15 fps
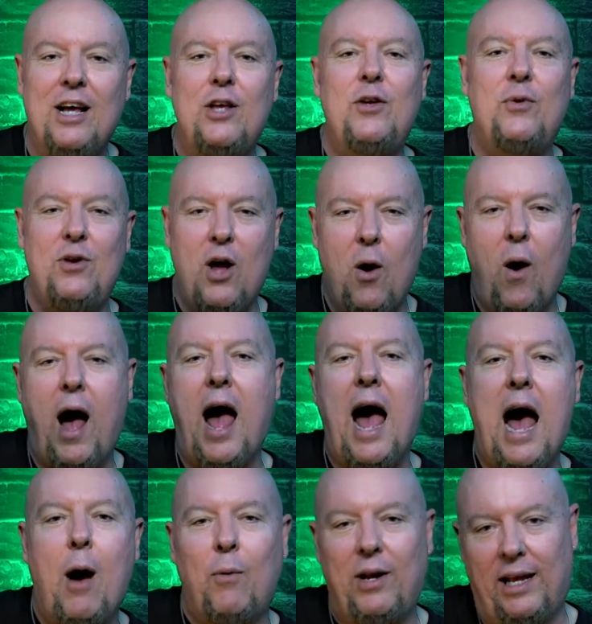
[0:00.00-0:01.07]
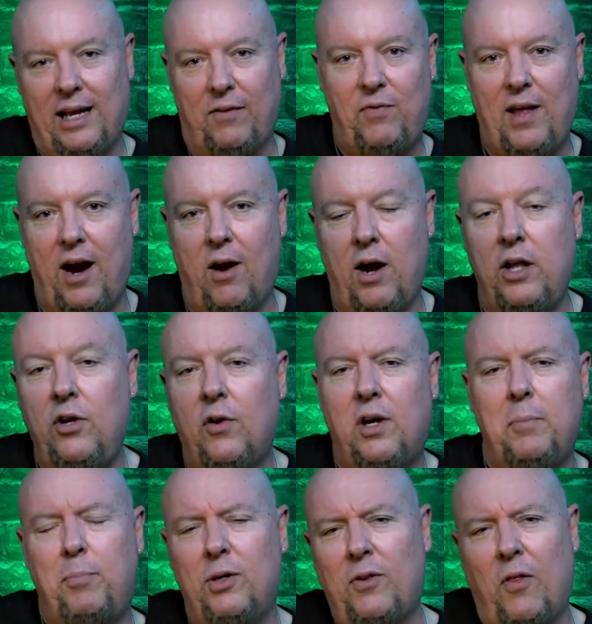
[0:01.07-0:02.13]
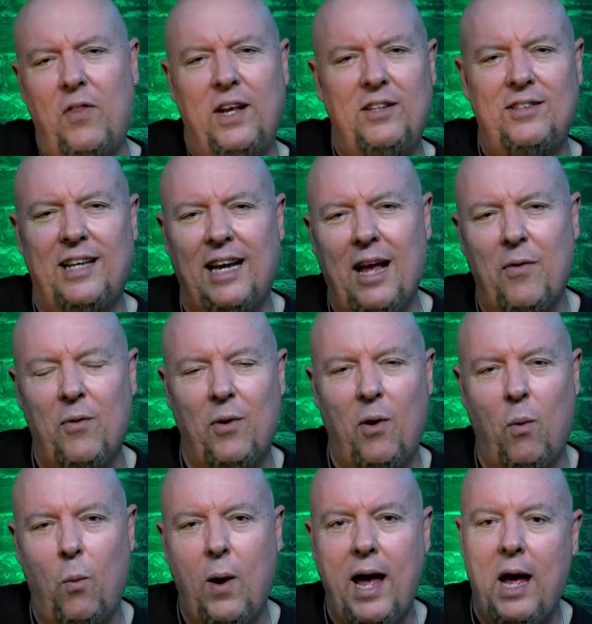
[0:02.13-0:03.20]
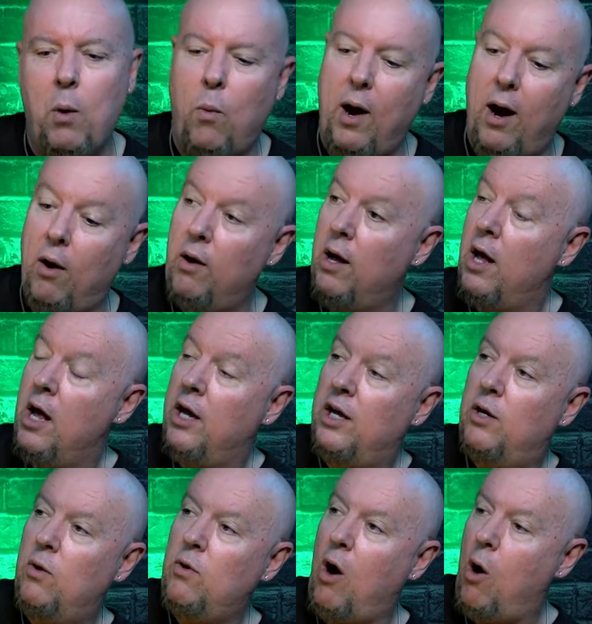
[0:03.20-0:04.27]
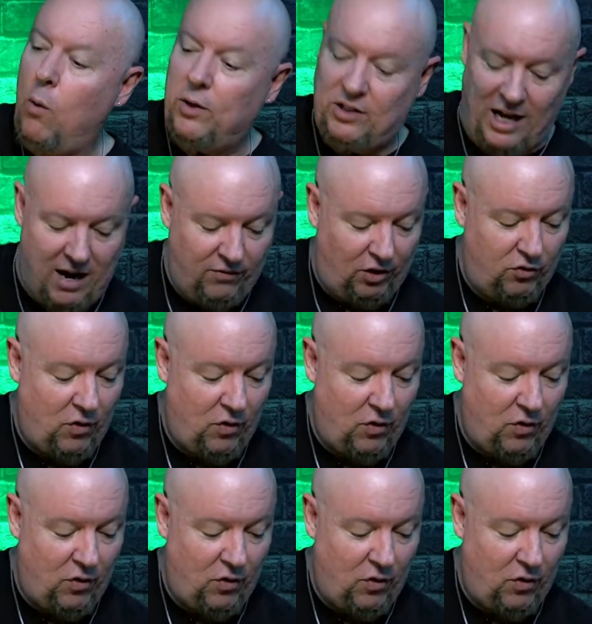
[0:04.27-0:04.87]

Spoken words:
you know how to get there. And you can put the things together in a way where you don't always have to